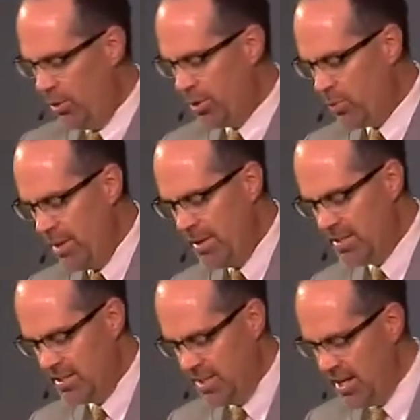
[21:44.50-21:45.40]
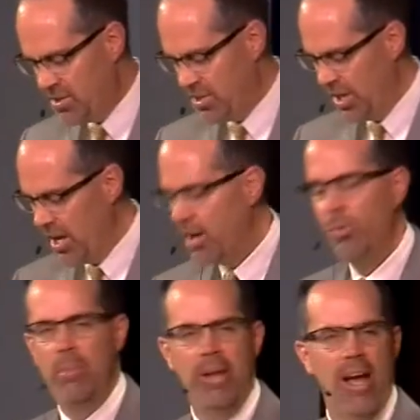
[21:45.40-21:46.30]
older women to teach the
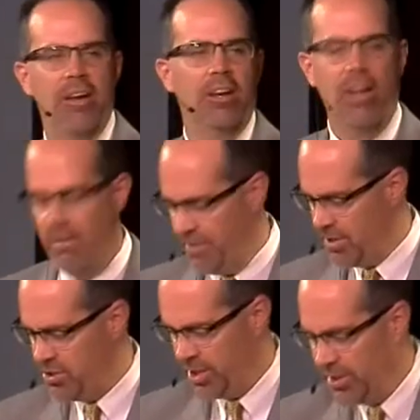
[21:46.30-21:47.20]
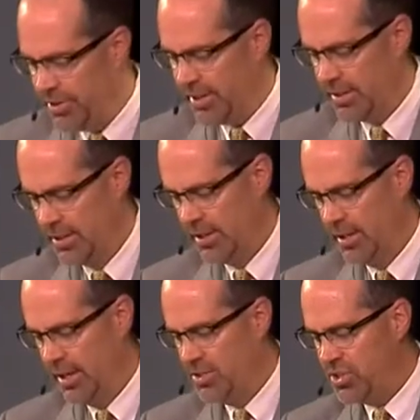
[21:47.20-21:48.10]
younger women how to love their children?
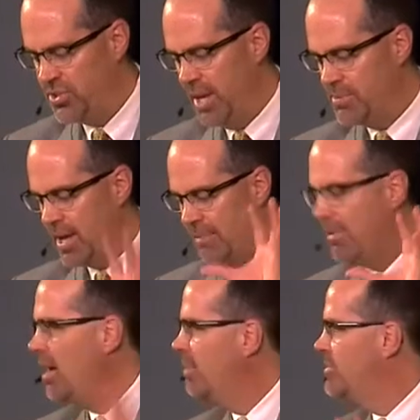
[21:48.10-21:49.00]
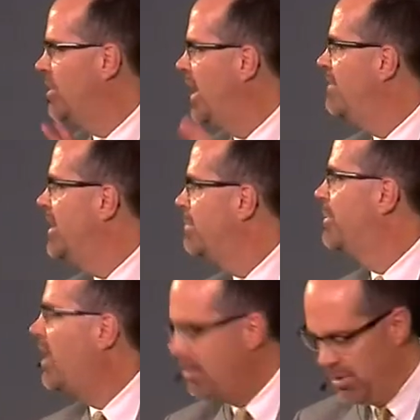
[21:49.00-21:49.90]
It just seems like moms don't have any
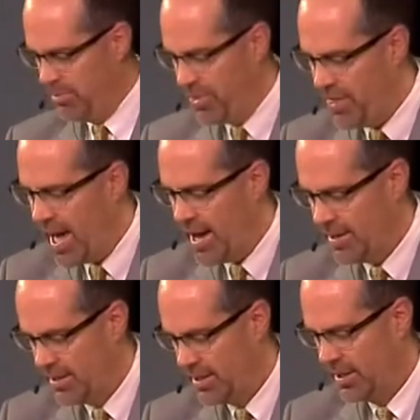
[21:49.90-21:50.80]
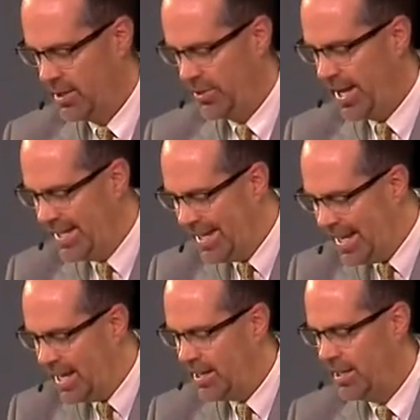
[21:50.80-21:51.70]
problem with that. They
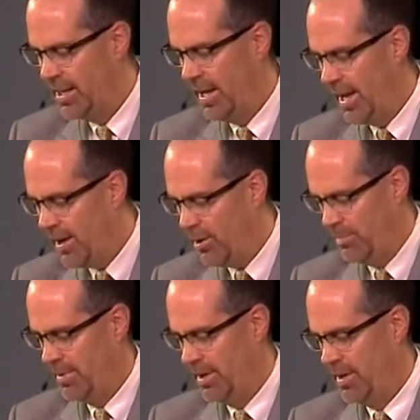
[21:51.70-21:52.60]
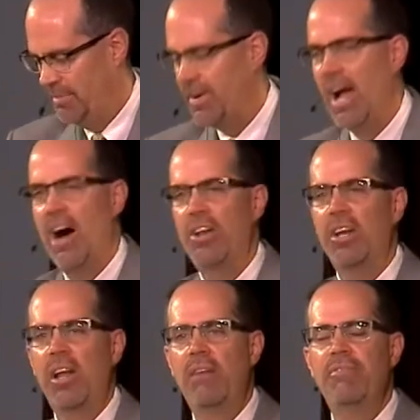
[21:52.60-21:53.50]
need help for how
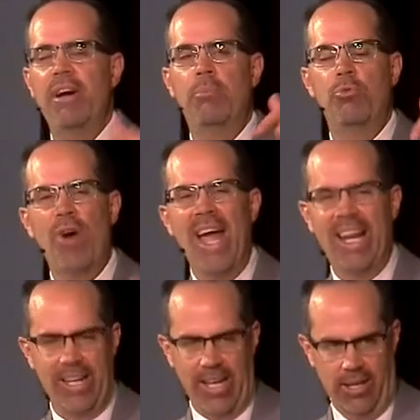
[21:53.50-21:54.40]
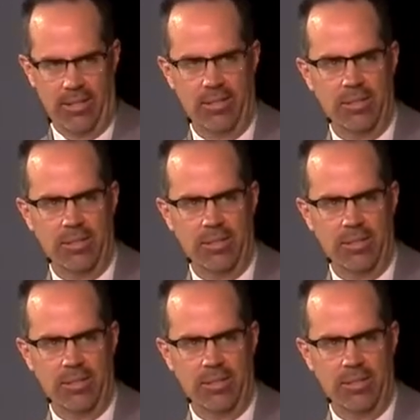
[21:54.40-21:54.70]
to love them rightly.